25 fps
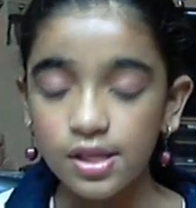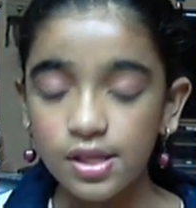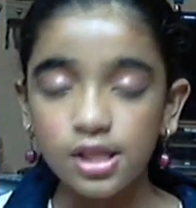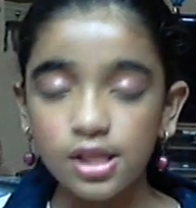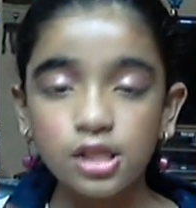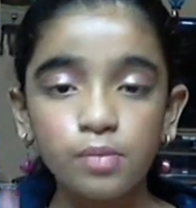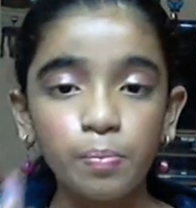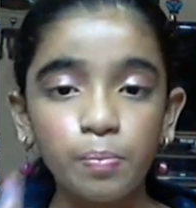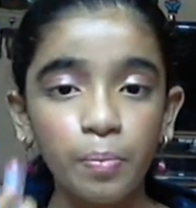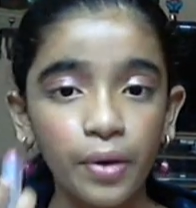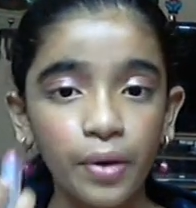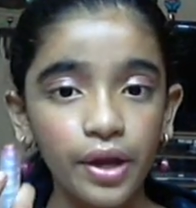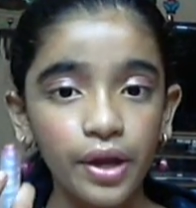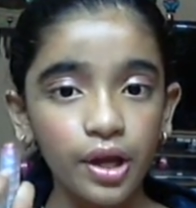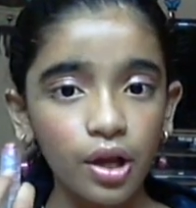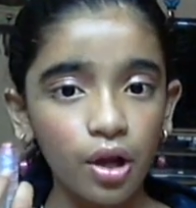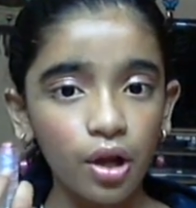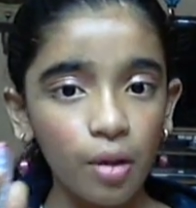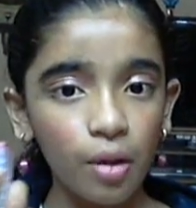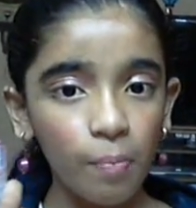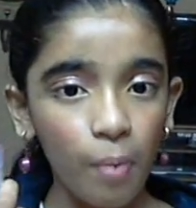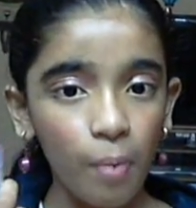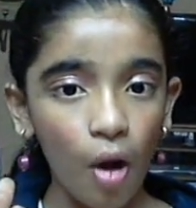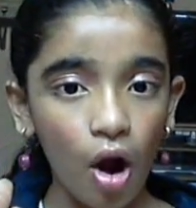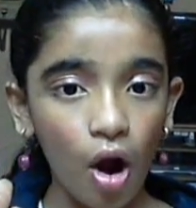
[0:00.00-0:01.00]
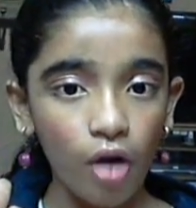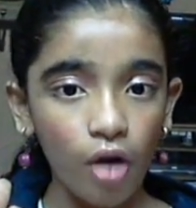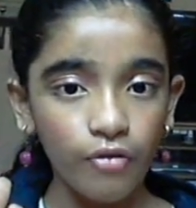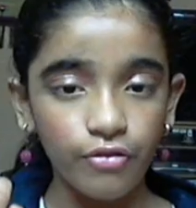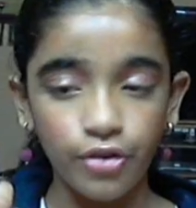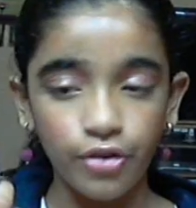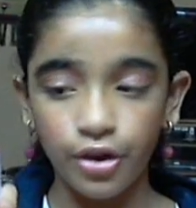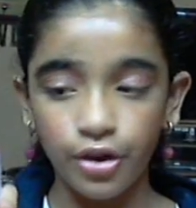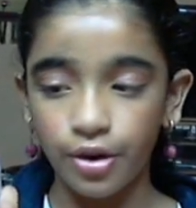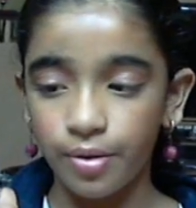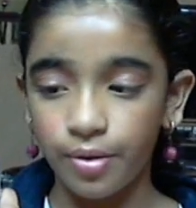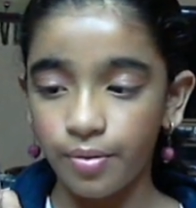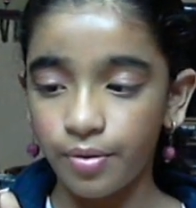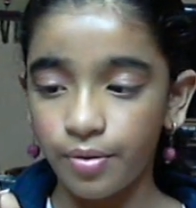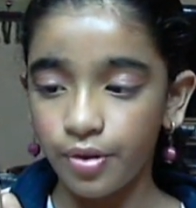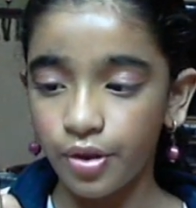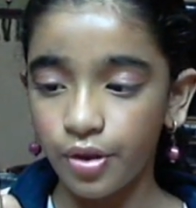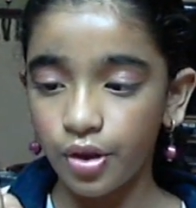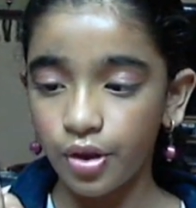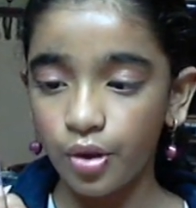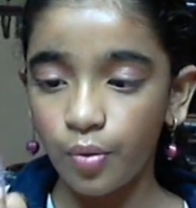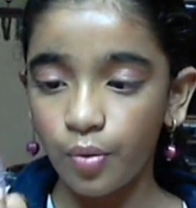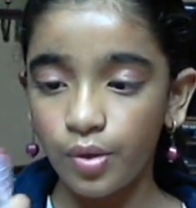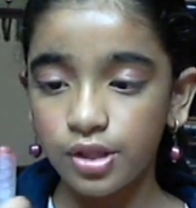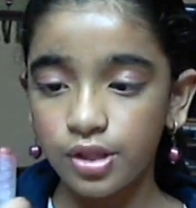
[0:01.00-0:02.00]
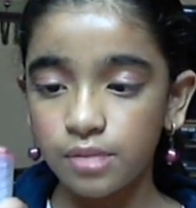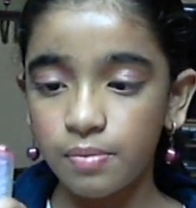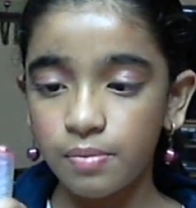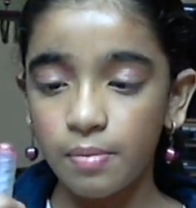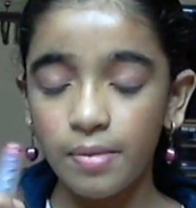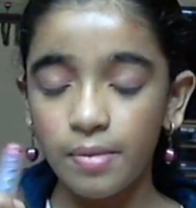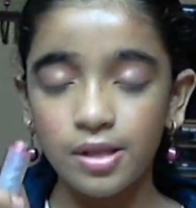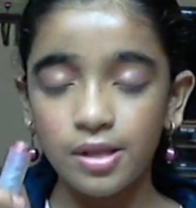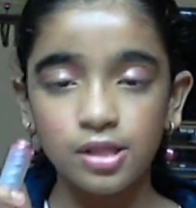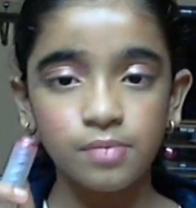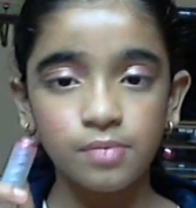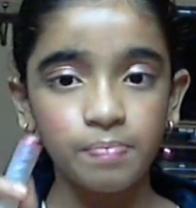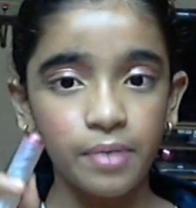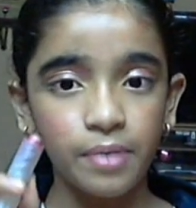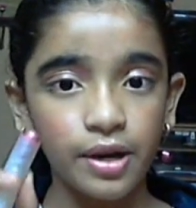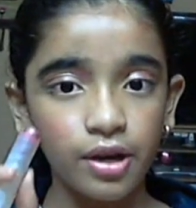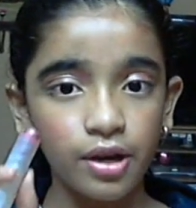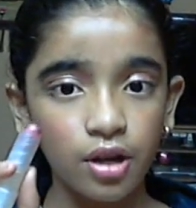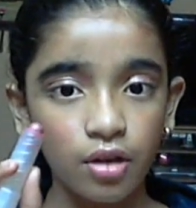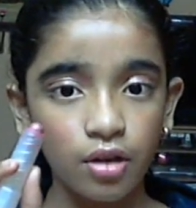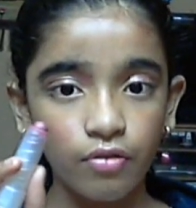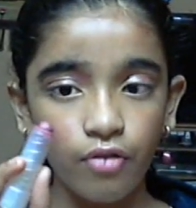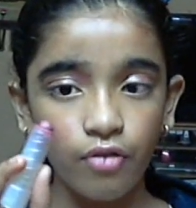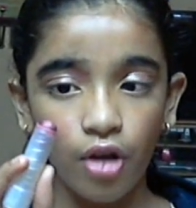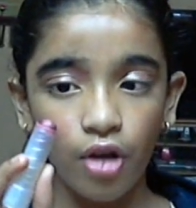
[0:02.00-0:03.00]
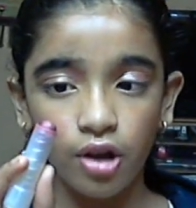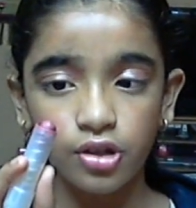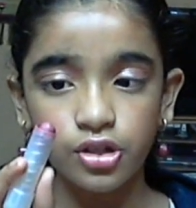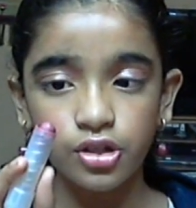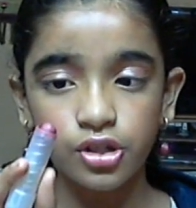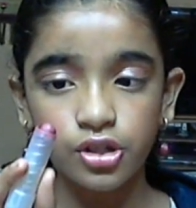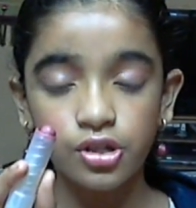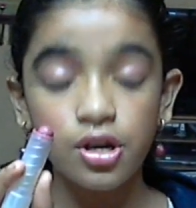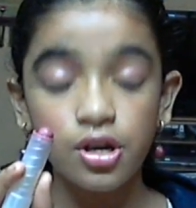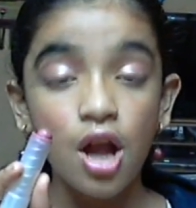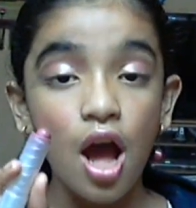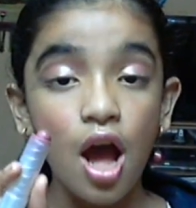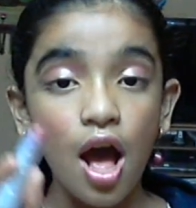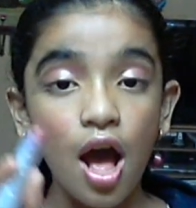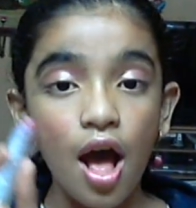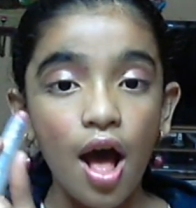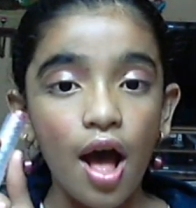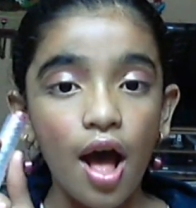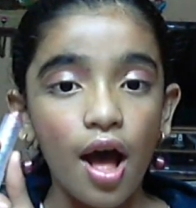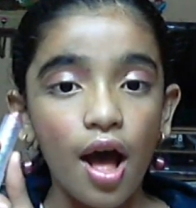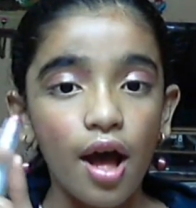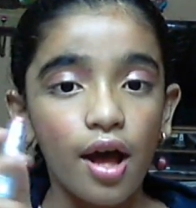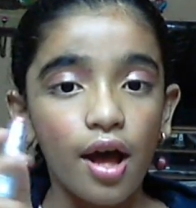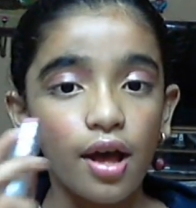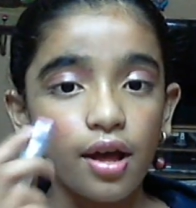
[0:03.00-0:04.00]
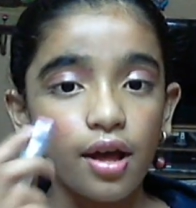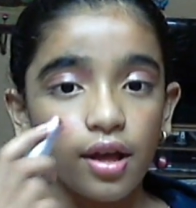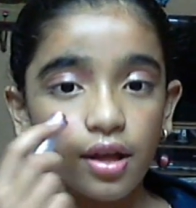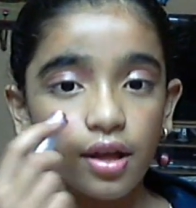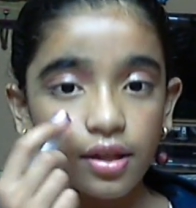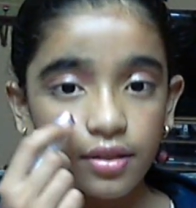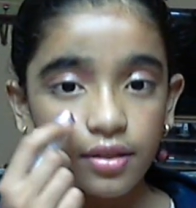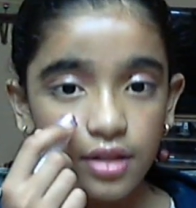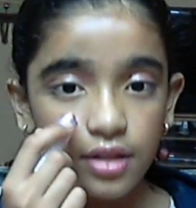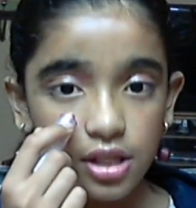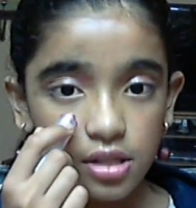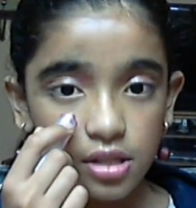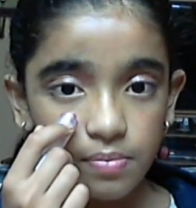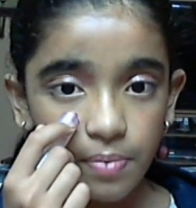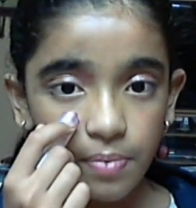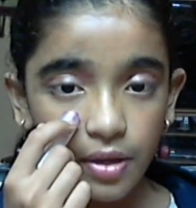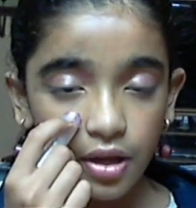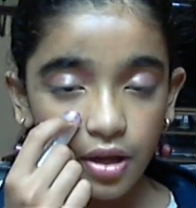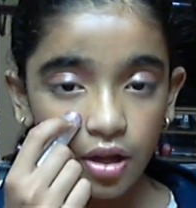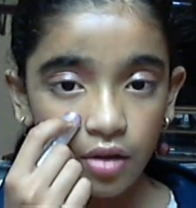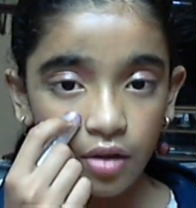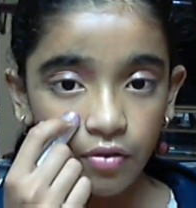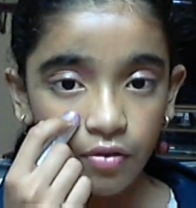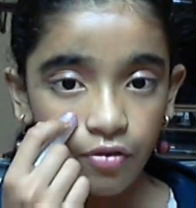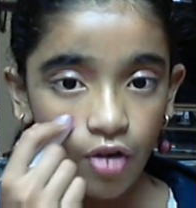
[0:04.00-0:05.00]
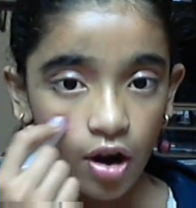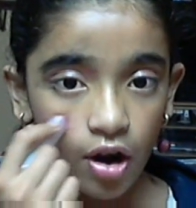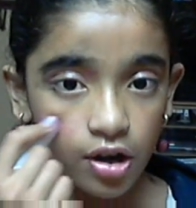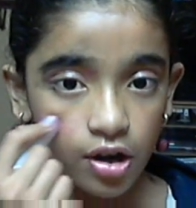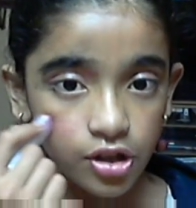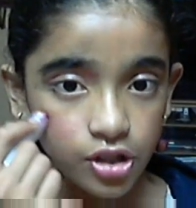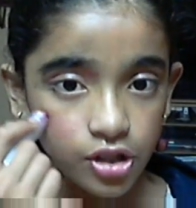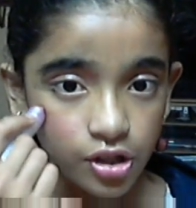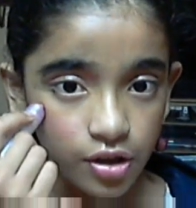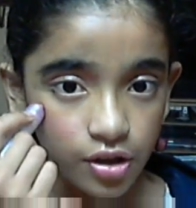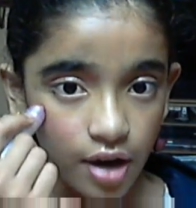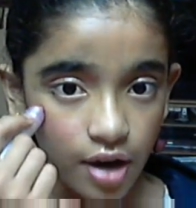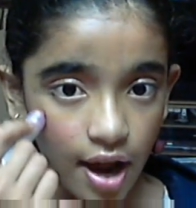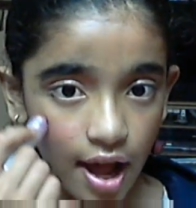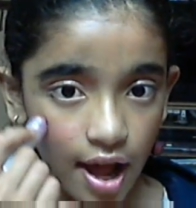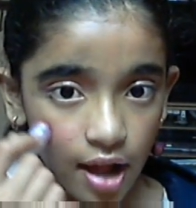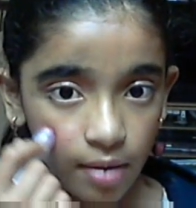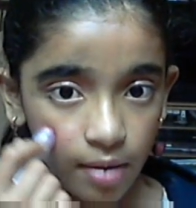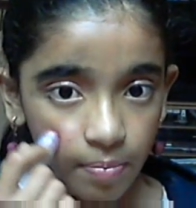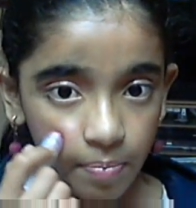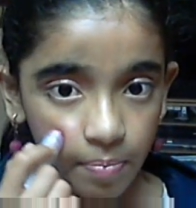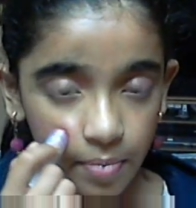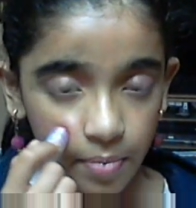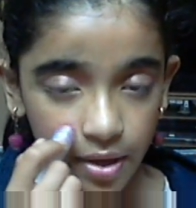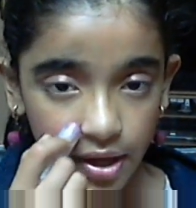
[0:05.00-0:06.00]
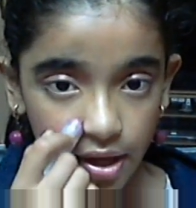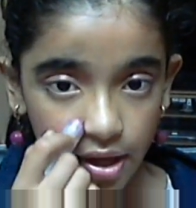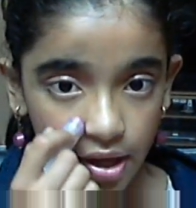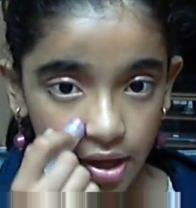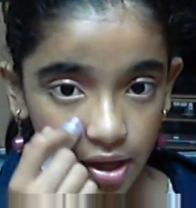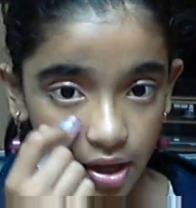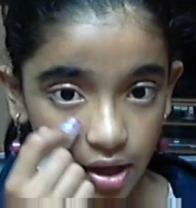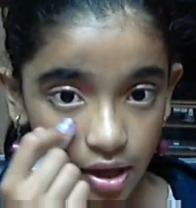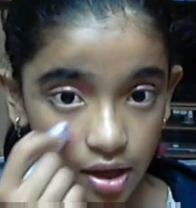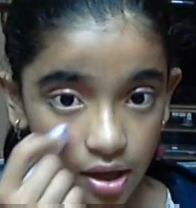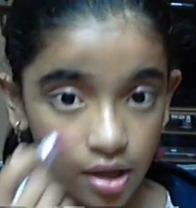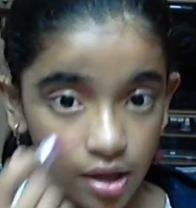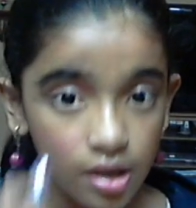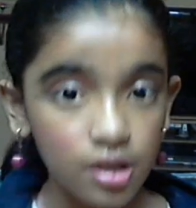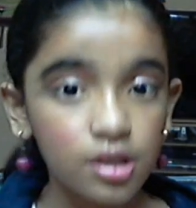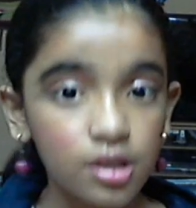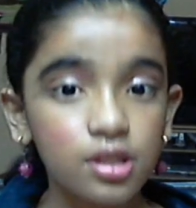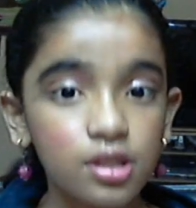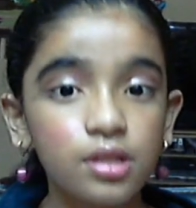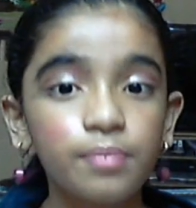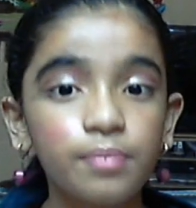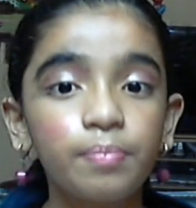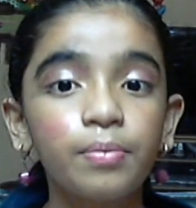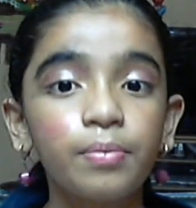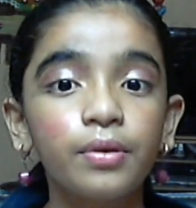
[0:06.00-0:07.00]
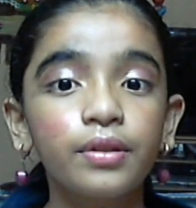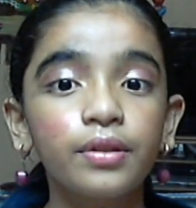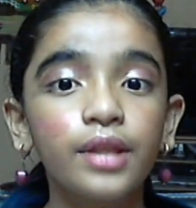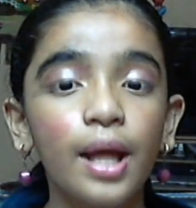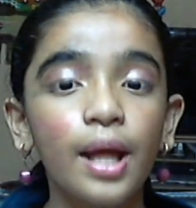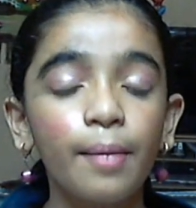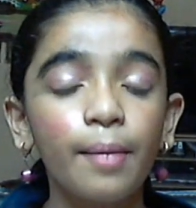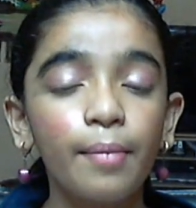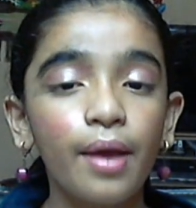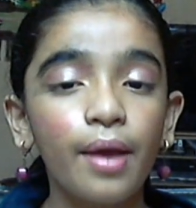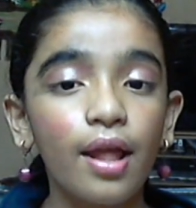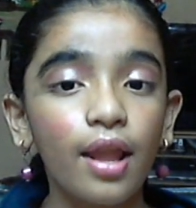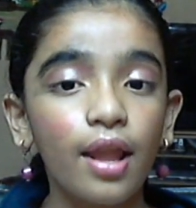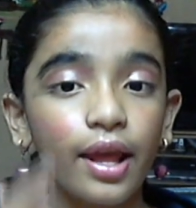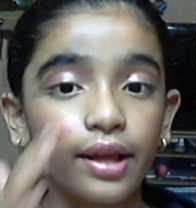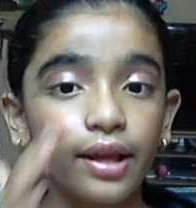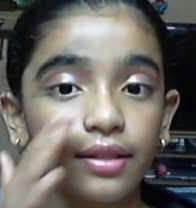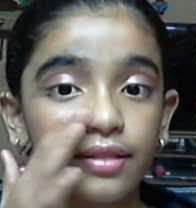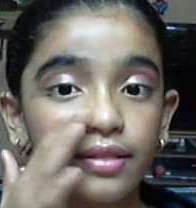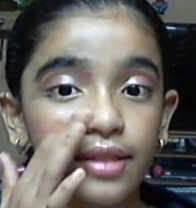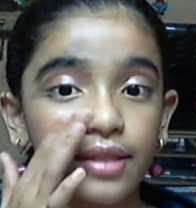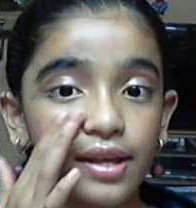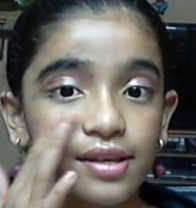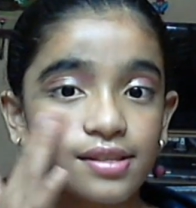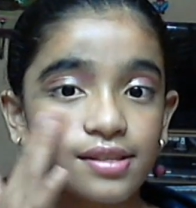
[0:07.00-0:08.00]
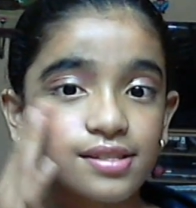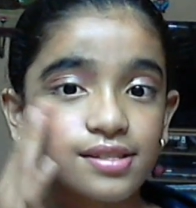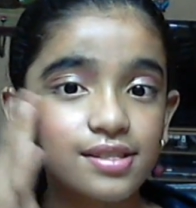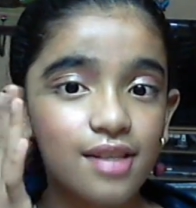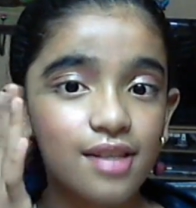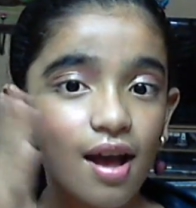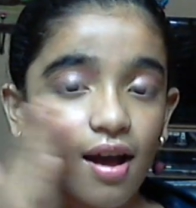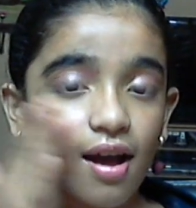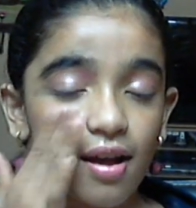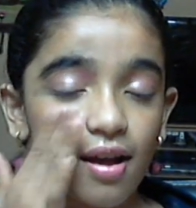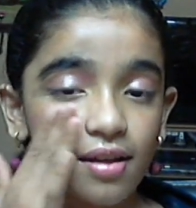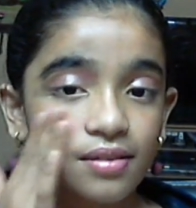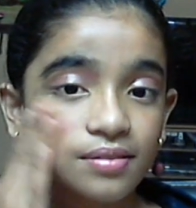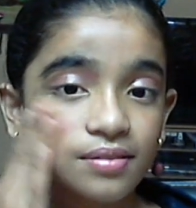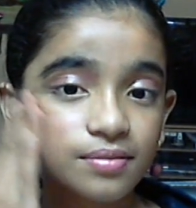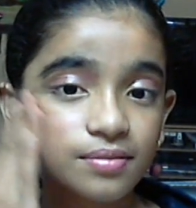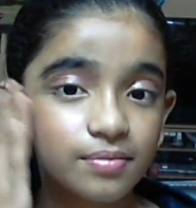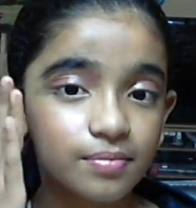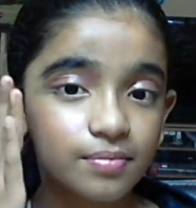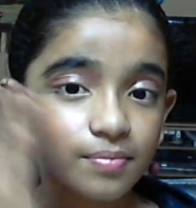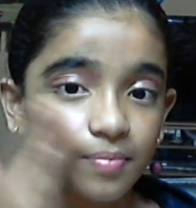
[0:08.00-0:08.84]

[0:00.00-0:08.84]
this is a sprinkle puffer. You know what's meant by sprinkle factor? The sprinkle factor helped me to put them like this